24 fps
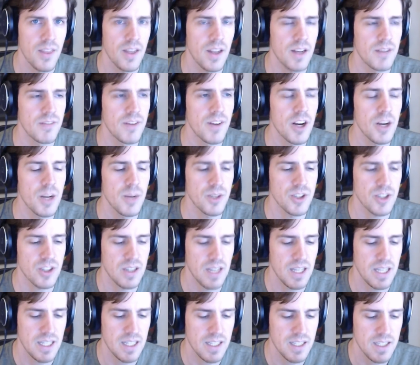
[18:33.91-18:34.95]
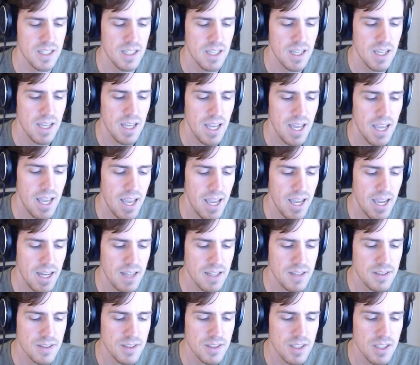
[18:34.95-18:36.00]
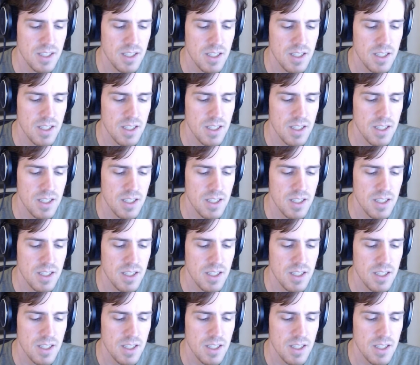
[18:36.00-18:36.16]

that I very much like. And